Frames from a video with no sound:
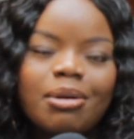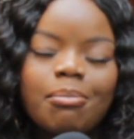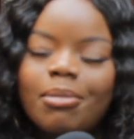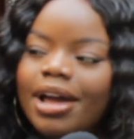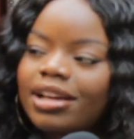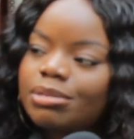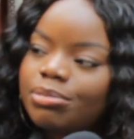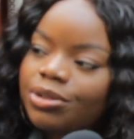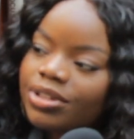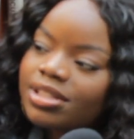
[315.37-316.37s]
my
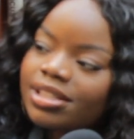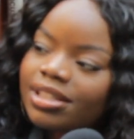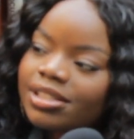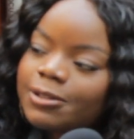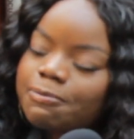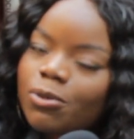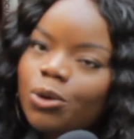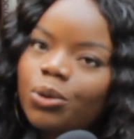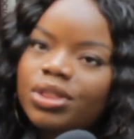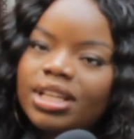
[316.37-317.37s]
experiences mm.
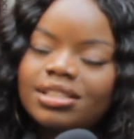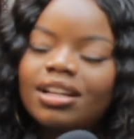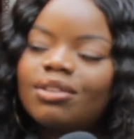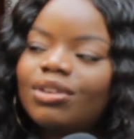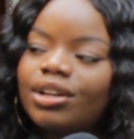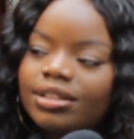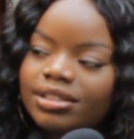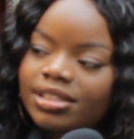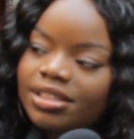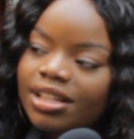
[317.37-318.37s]
or things that I've learned.